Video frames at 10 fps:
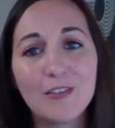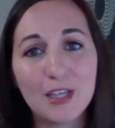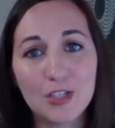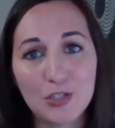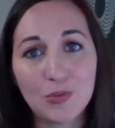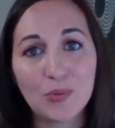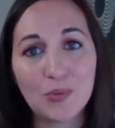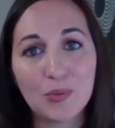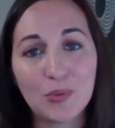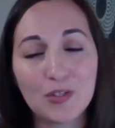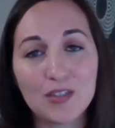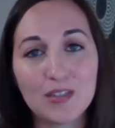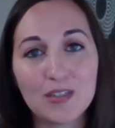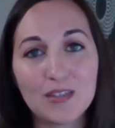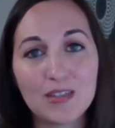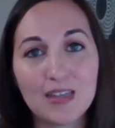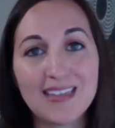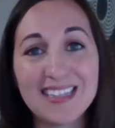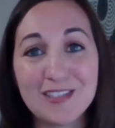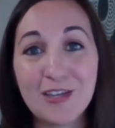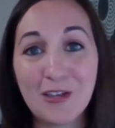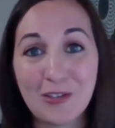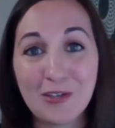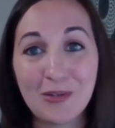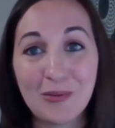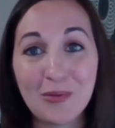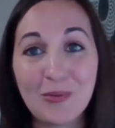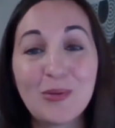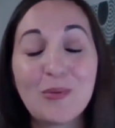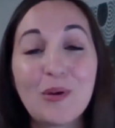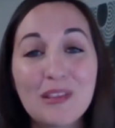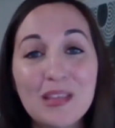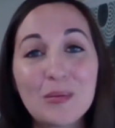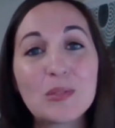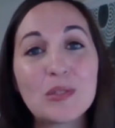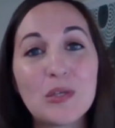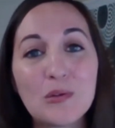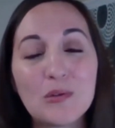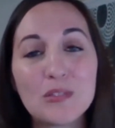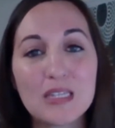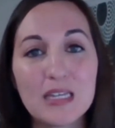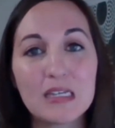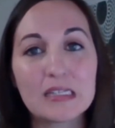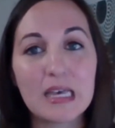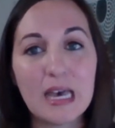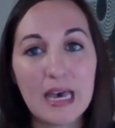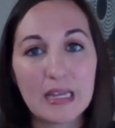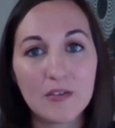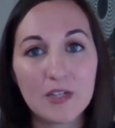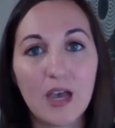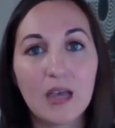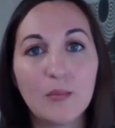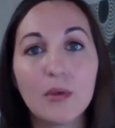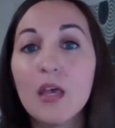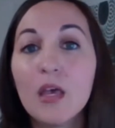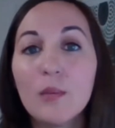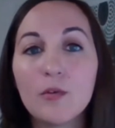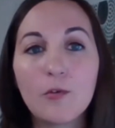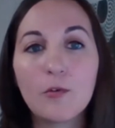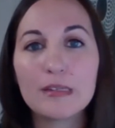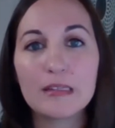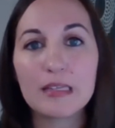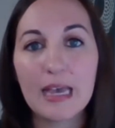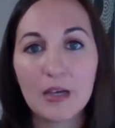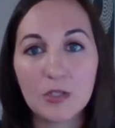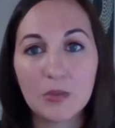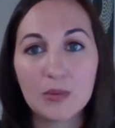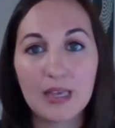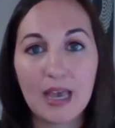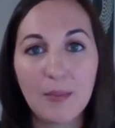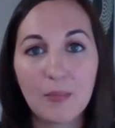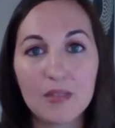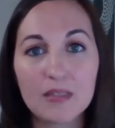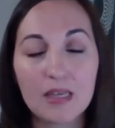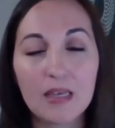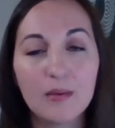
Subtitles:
they do report. And that's not good. We want them to know those things ahead of time before anything actually happens.